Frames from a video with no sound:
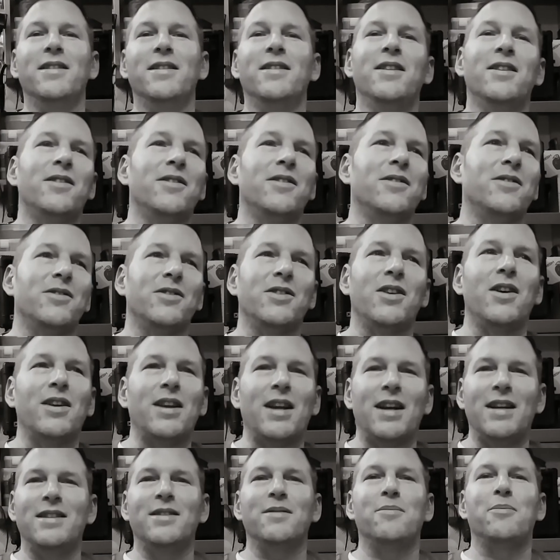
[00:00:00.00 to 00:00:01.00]
You know, there's all
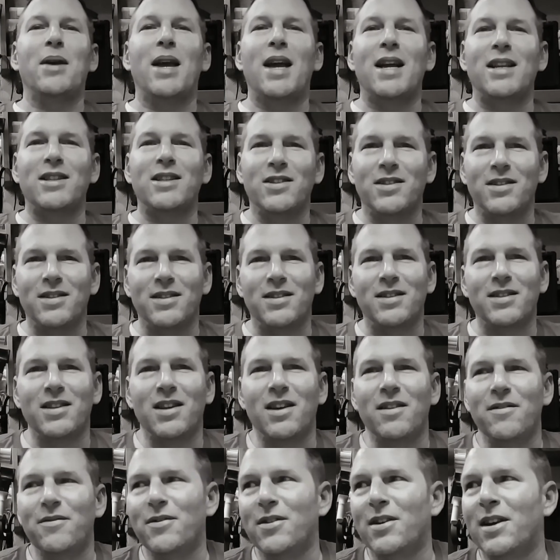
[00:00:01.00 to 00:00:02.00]
kinds of patches and
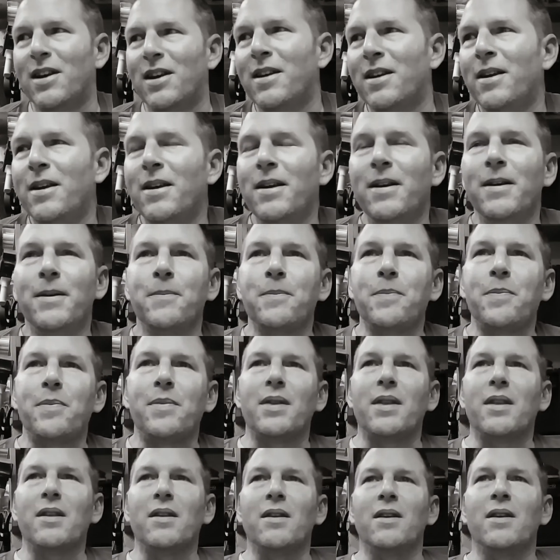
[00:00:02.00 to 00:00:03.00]
stuff
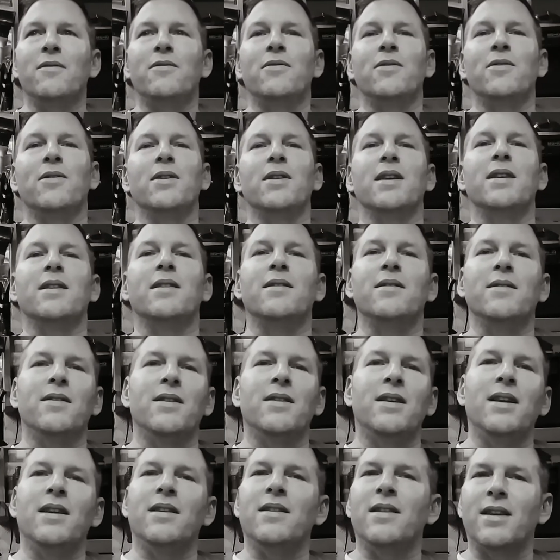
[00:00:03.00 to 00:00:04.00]
for
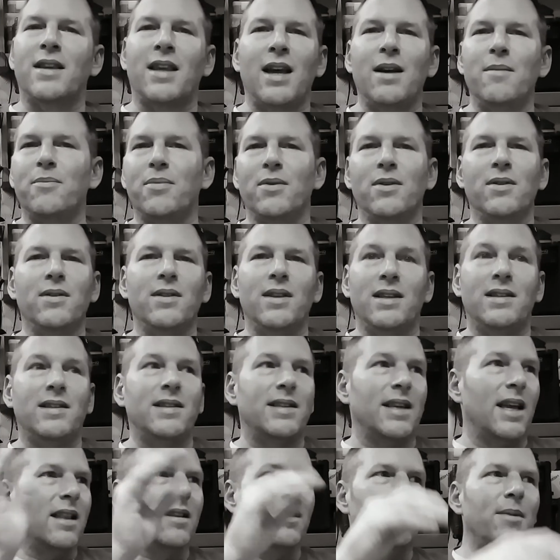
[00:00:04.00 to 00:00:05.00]
the Kemper. They
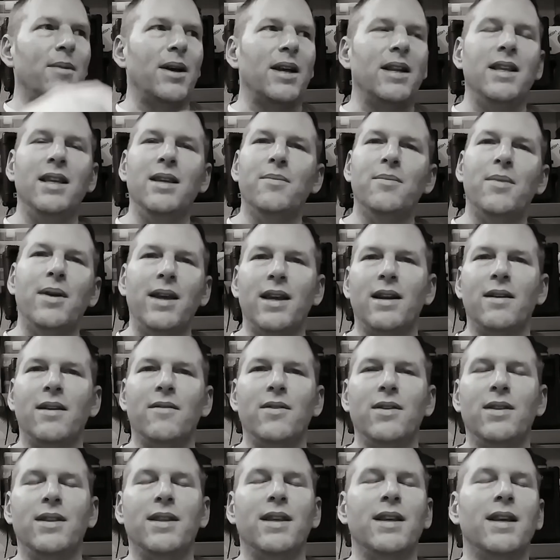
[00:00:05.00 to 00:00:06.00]
sell them on eBay and
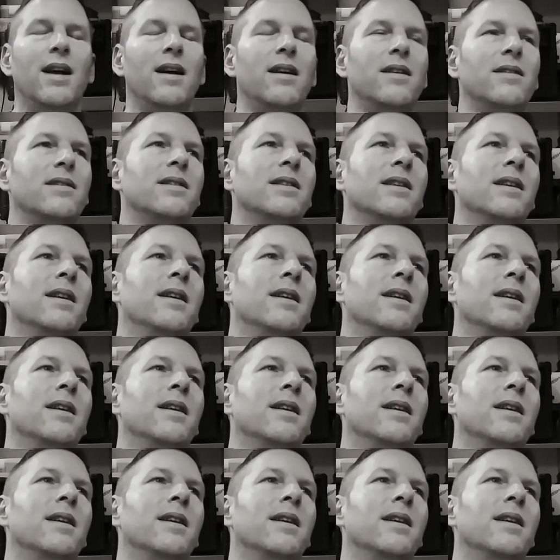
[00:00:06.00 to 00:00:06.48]
everything else.